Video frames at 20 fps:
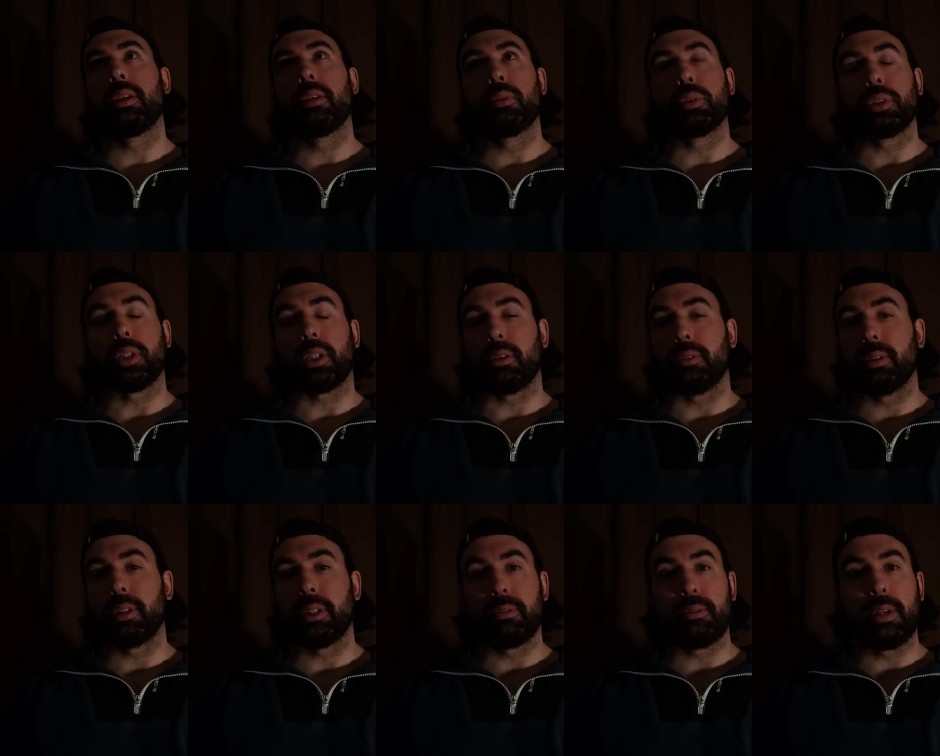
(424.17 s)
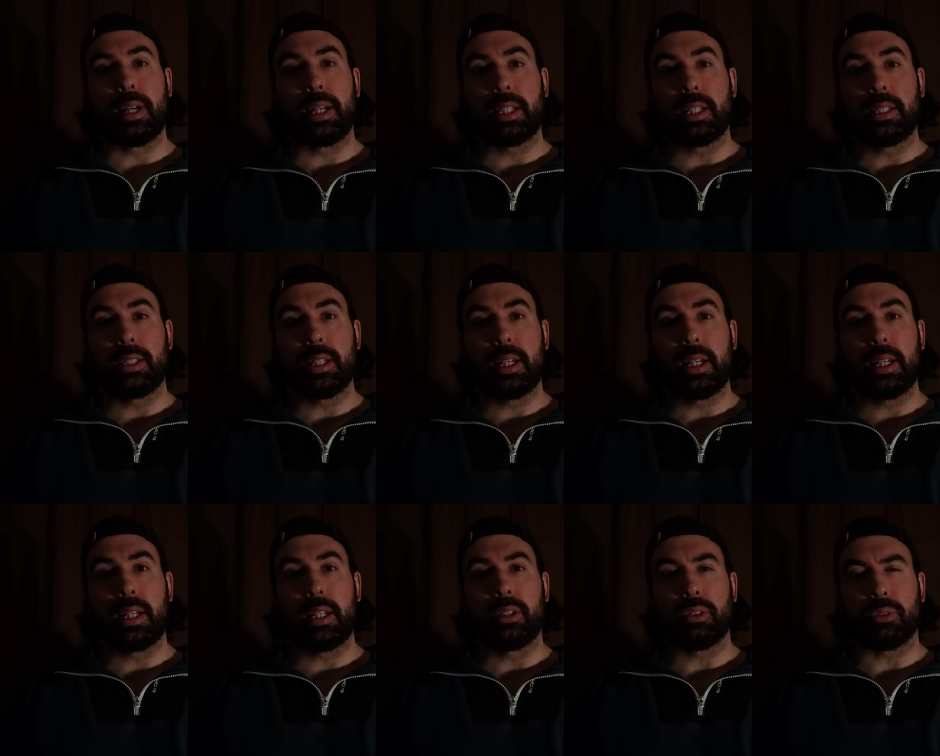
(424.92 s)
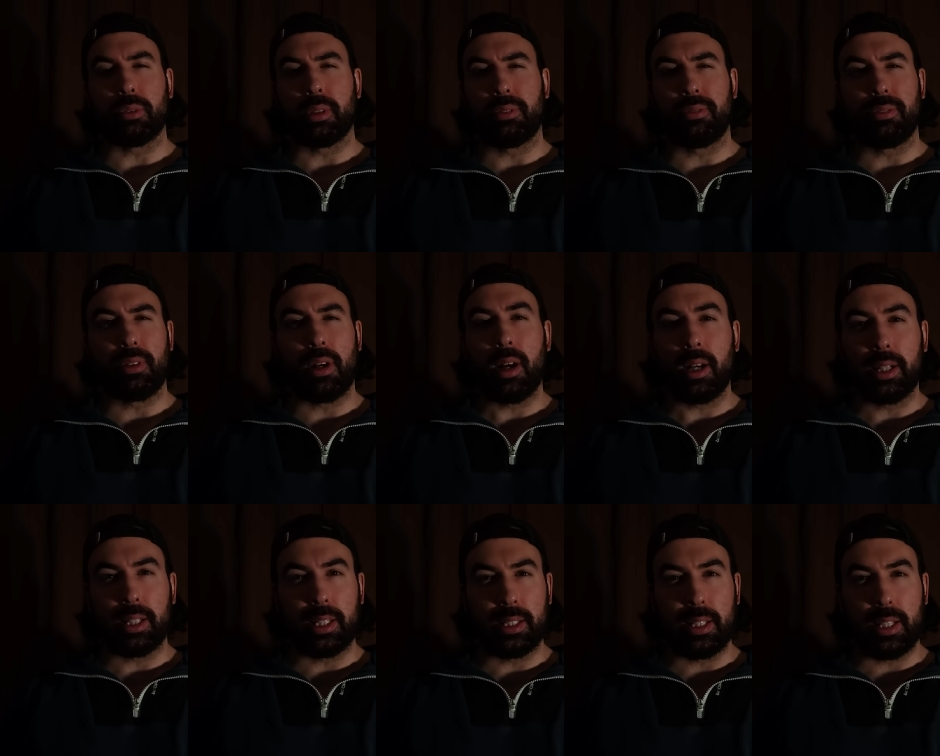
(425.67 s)
was like a really rainy day, it was a really
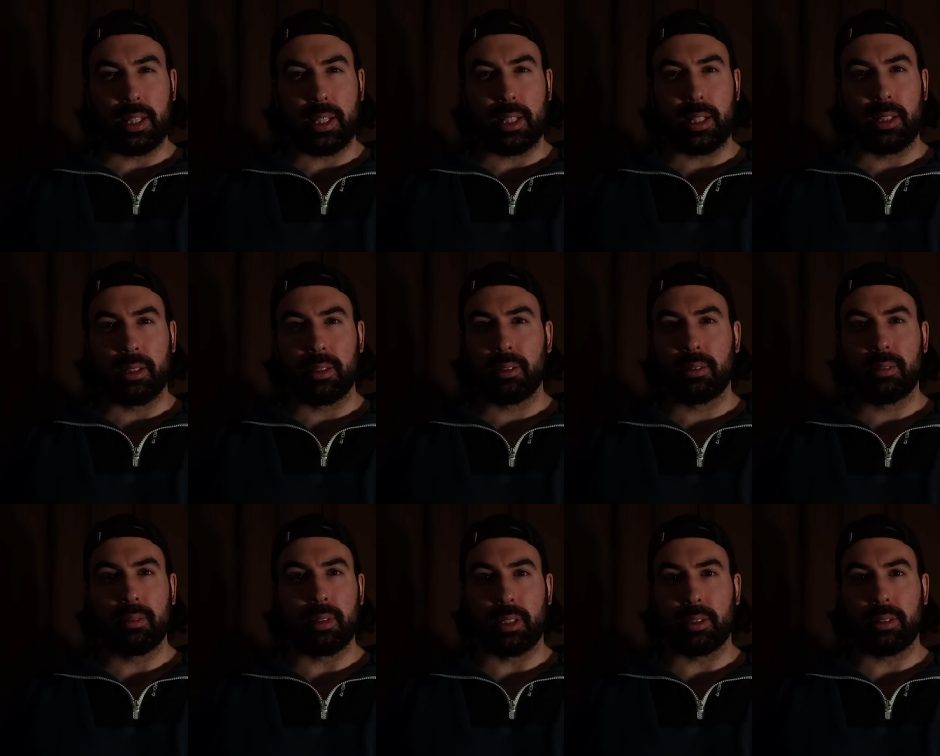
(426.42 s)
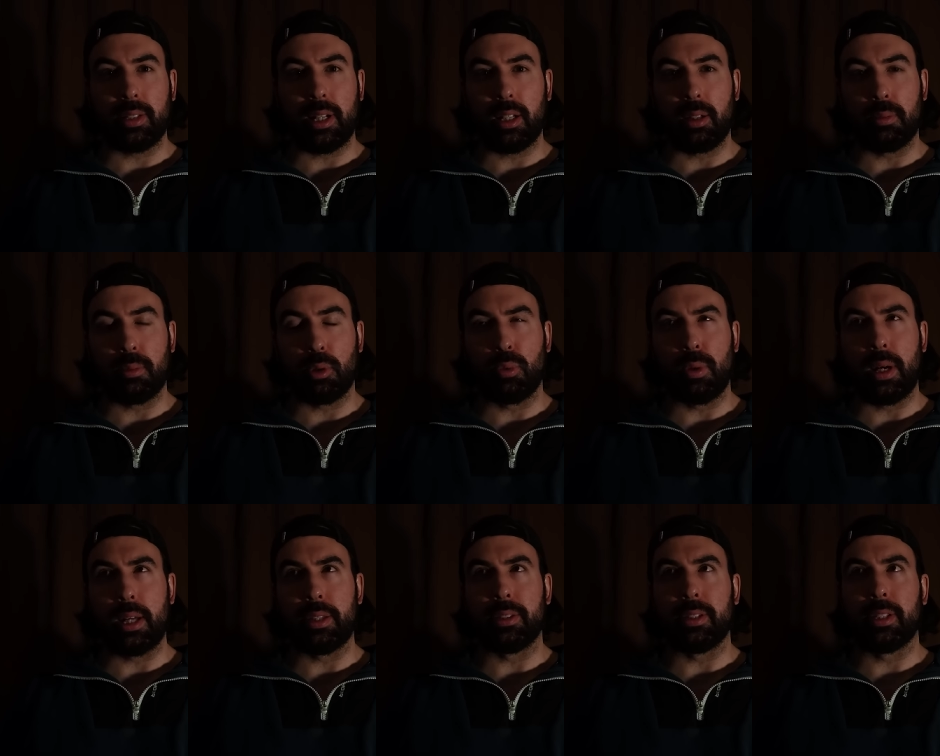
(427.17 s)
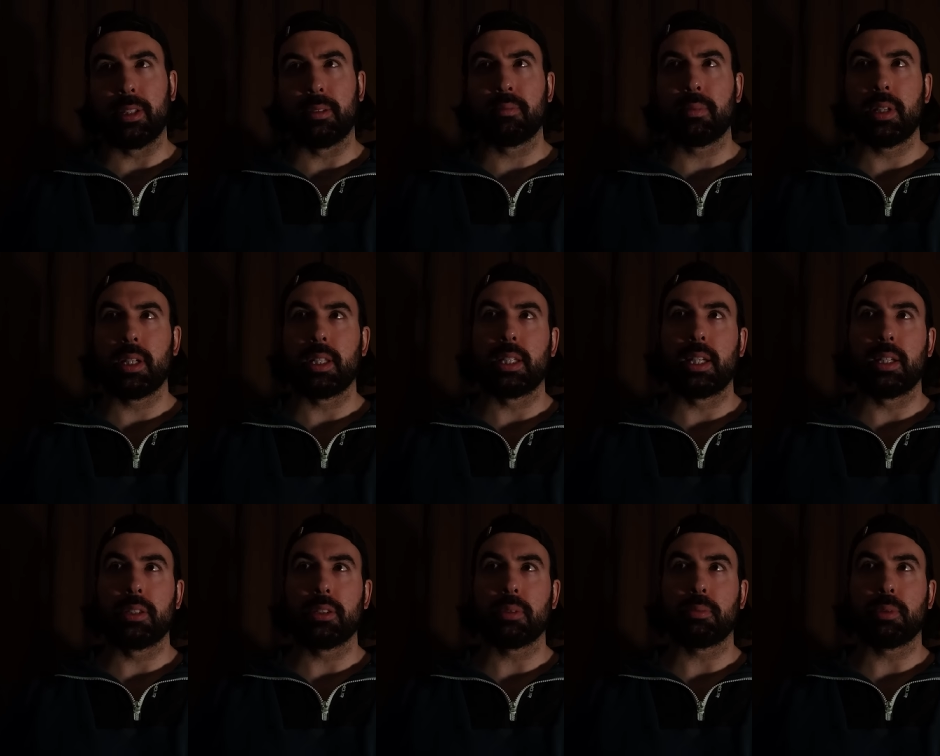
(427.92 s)
foggy day, like terrible weather. And
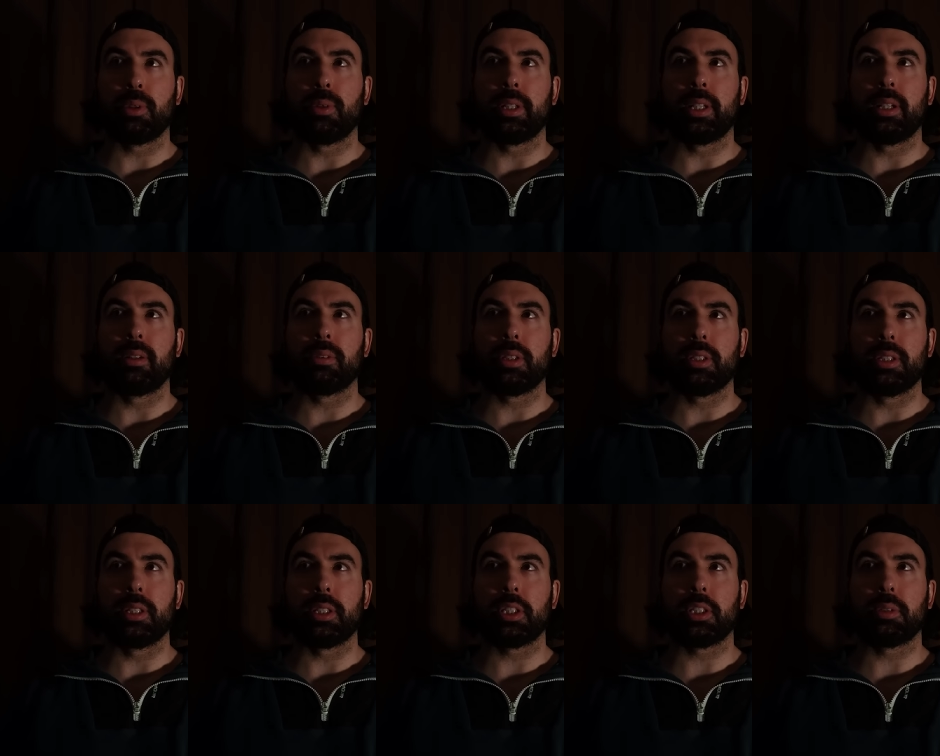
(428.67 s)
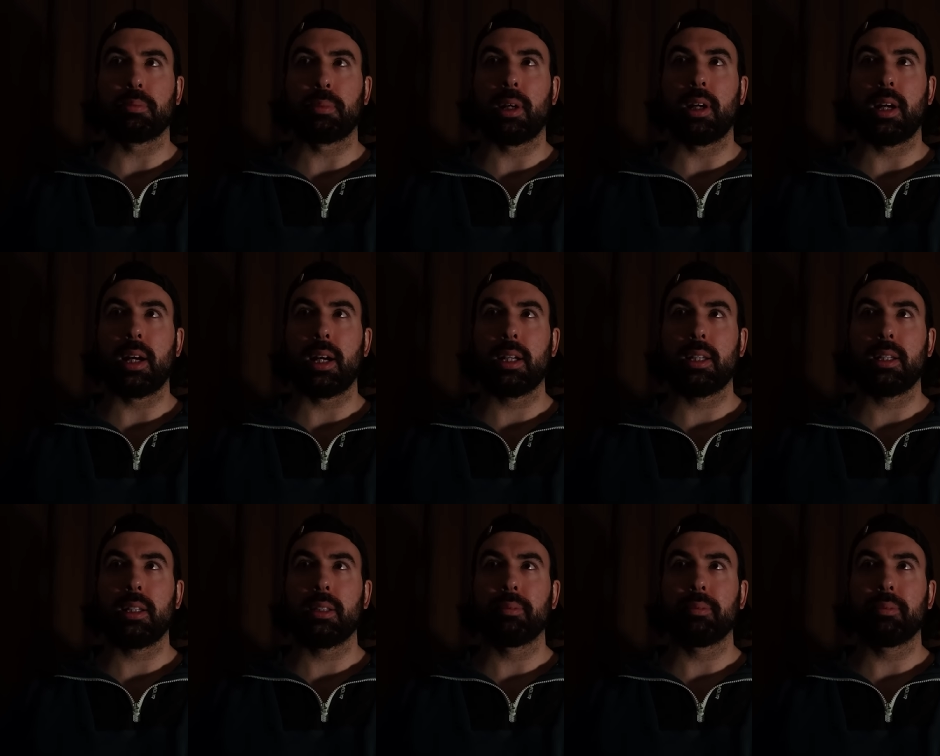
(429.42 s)
he ends up going out to this spot,